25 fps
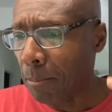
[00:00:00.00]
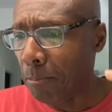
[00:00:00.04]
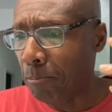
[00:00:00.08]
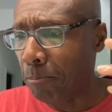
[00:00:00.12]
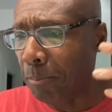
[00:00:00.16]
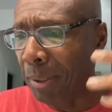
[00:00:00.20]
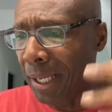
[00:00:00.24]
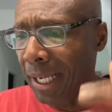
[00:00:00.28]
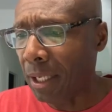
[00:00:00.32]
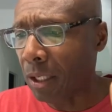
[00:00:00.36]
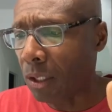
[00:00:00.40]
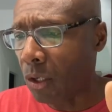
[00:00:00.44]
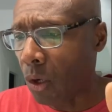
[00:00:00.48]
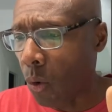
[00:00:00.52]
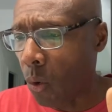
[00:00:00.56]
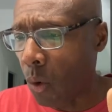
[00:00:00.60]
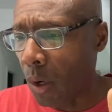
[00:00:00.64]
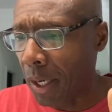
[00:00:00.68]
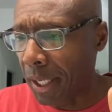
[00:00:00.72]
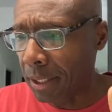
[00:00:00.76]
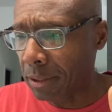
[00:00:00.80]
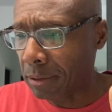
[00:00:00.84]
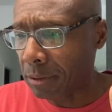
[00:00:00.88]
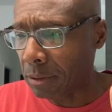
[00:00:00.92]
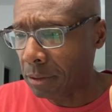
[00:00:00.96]

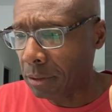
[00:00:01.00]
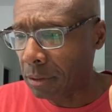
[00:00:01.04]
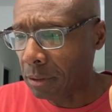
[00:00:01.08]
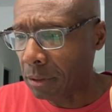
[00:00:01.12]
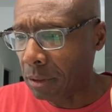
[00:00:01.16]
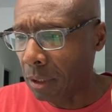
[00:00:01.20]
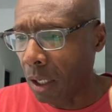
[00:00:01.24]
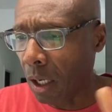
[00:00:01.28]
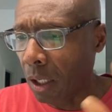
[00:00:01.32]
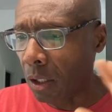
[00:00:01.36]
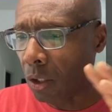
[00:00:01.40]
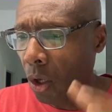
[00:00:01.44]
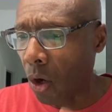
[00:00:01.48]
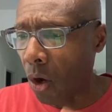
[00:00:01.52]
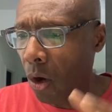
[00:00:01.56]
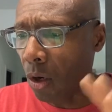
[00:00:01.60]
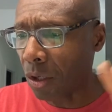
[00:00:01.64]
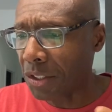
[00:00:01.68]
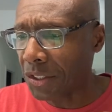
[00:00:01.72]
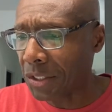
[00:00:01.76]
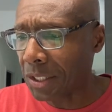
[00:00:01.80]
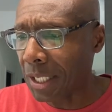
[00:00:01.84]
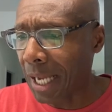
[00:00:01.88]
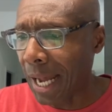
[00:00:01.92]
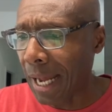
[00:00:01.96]
Bitcoin,
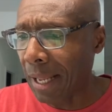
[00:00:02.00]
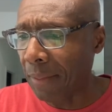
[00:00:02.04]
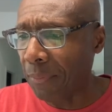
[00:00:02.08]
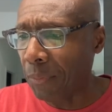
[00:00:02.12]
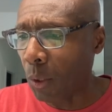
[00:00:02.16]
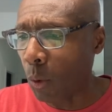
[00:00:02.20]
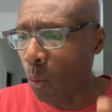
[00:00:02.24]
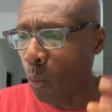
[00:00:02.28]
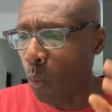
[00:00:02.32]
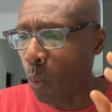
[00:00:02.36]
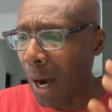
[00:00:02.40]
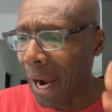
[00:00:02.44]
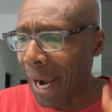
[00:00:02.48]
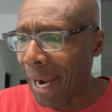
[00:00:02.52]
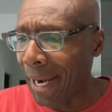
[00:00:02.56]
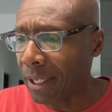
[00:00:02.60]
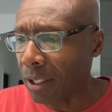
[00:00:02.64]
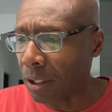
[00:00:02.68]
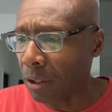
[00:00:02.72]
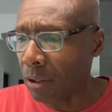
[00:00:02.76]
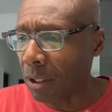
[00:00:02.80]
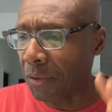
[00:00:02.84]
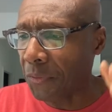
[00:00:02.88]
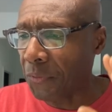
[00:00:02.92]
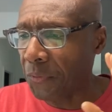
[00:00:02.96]
alongside the
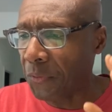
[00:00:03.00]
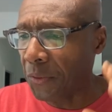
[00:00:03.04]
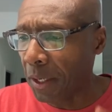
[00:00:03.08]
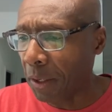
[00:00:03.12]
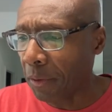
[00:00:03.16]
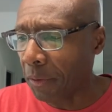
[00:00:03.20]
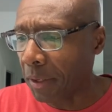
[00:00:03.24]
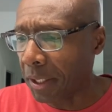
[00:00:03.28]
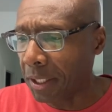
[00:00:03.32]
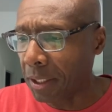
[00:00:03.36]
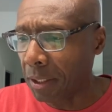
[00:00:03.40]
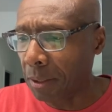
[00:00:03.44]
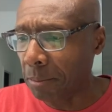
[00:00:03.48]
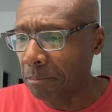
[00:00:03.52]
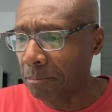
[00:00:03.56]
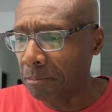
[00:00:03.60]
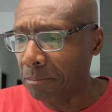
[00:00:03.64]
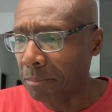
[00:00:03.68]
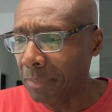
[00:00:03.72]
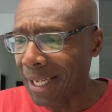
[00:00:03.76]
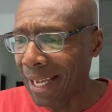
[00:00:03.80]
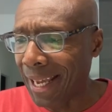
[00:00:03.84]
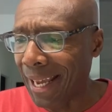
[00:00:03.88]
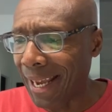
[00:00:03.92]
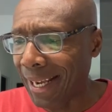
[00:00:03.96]
wider Ethereum,
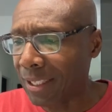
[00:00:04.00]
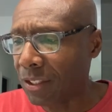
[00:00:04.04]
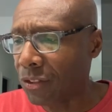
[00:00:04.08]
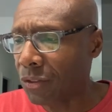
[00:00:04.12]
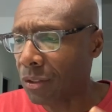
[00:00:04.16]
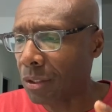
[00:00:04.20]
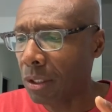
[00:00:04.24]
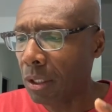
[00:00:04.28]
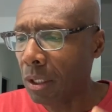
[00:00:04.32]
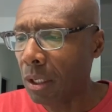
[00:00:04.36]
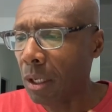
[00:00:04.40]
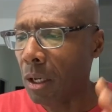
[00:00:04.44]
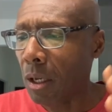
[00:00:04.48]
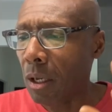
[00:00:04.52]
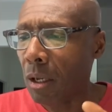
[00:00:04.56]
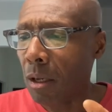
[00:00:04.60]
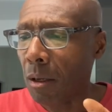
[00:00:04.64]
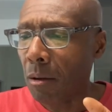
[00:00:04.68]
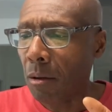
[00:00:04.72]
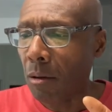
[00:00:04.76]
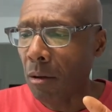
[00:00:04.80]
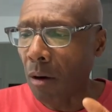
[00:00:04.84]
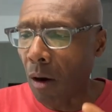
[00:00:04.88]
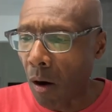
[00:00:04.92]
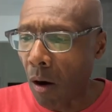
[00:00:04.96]

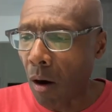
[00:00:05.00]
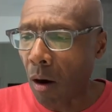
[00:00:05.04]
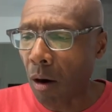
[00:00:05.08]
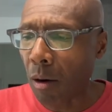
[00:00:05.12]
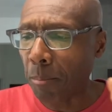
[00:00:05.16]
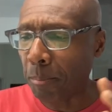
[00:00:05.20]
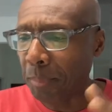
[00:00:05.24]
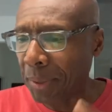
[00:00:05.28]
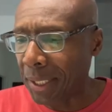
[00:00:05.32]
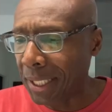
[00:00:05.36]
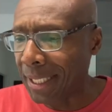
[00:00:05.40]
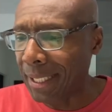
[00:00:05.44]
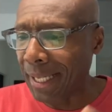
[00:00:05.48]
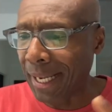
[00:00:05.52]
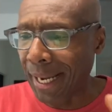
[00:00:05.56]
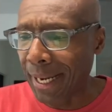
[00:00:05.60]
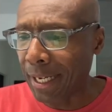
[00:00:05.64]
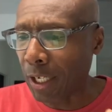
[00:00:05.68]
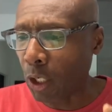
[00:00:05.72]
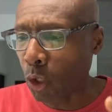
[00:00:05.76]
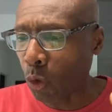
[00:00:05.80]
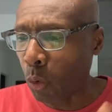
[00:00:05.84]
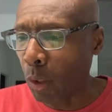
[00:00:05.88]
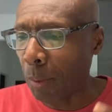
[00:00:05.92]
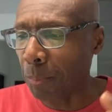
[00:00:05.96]
XRP,
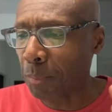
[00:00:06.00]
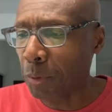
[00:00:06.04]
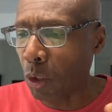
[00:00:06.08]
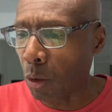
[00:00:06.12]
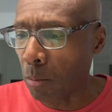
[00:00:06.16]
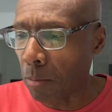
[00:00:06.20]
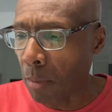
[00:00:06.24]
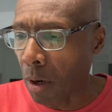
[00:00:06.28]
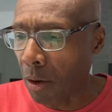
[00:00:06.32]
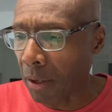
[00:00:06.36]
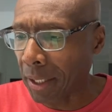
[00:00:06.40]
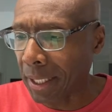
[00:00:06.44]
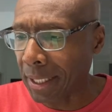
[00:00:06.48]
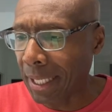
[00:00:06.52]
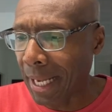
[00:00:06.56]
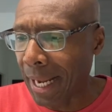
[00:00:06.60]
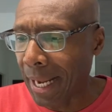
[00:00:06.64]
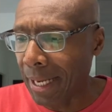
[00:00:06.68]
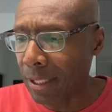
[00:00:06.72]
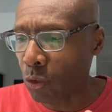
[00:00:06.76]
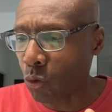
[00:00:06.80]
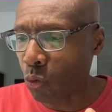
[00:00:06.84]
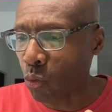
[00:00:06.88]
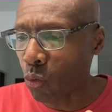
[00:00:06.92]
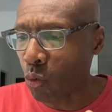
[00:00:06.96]
and crypto market
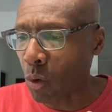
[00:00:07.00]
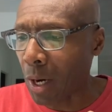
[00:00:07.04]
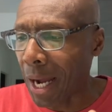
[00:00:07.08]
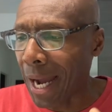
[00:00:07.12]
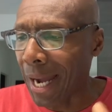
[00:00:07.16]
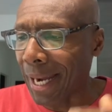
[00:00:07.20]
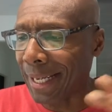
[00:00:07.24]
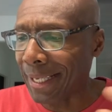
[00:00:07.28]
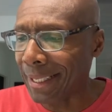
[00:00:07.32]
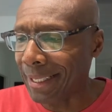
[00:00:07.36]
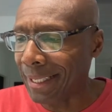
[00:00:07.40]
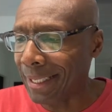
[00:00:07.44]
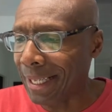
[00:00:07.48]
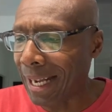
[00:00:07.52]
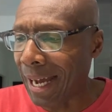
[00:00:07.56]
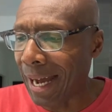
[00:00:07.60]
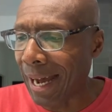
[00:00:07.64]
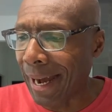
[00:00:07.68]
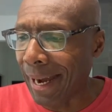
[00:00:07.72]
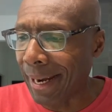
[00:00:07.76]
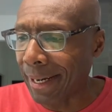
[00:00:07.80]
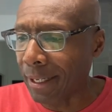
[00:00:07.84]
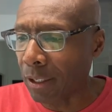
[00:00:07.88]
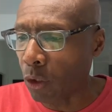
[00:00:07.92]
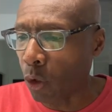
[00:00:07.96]
has rocketed
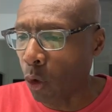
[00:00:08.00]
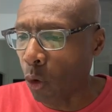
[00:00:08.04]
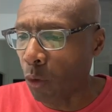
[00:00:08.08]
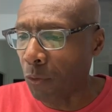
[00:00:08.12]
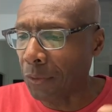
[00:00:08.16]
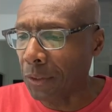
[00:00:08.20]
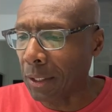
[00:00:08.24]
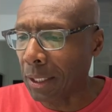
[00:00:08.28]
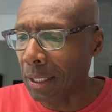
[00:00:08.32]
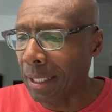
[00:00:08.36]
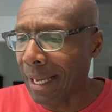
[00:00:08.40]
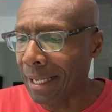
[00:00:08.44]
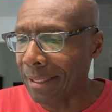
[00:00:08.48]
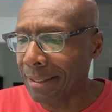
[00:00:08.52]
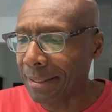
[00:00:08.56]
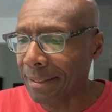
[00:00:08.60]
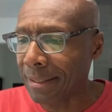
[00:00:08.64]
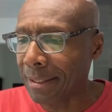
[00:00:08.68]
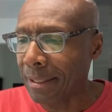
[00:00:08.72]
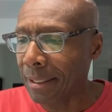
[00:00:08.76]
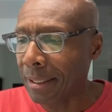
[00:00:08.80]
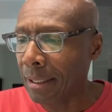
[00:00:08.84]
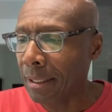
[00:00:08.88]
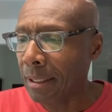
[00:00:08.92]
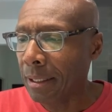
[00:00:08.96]
higher over the
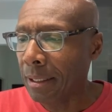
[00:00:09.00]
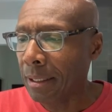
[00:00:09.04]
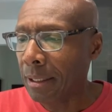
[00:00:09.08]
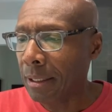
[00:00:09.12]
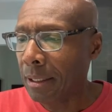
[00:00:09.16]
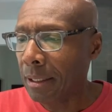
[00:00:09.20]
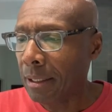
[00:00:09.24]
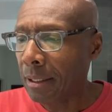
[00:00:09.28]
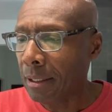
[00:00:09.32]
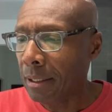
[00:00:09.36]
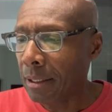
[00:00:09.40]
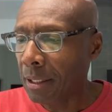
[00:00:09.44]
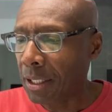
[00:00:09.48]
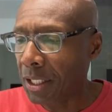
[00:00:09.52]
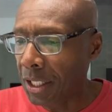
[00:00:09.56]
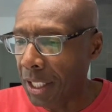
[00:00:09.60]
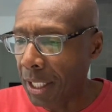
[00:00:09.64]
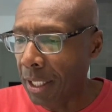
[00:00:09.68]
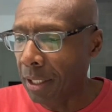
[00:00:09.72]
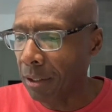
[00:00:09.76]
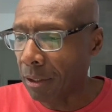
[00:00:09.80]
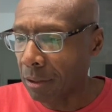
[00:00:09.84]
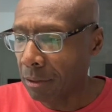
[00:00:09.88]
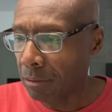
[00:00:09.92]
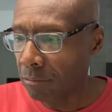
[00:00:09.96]
last
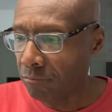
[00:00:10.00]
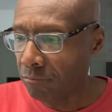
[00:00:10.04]
year.